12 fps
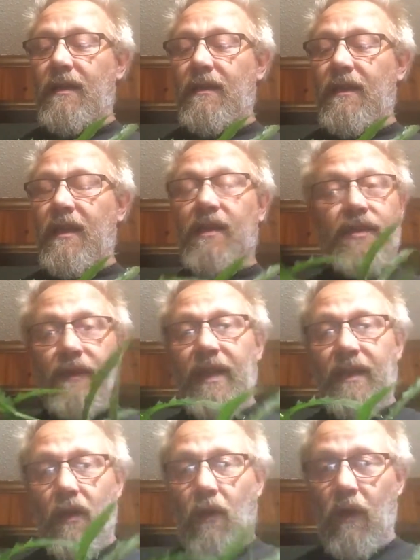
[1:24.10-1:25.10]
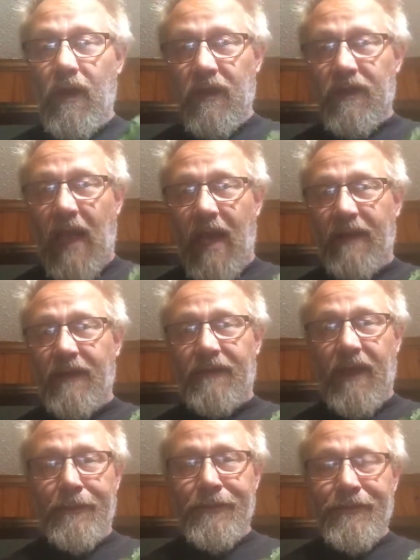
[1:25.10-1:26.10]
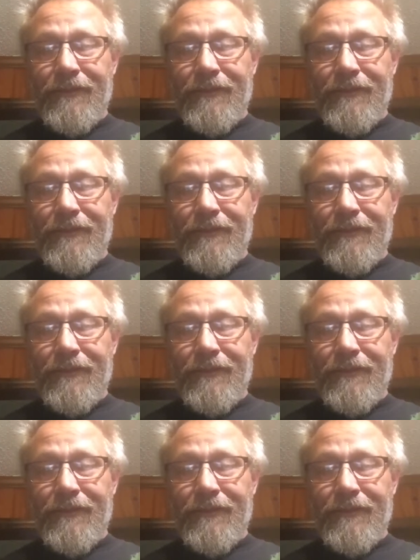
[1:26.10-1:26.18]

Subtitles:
excrete the oils out of them.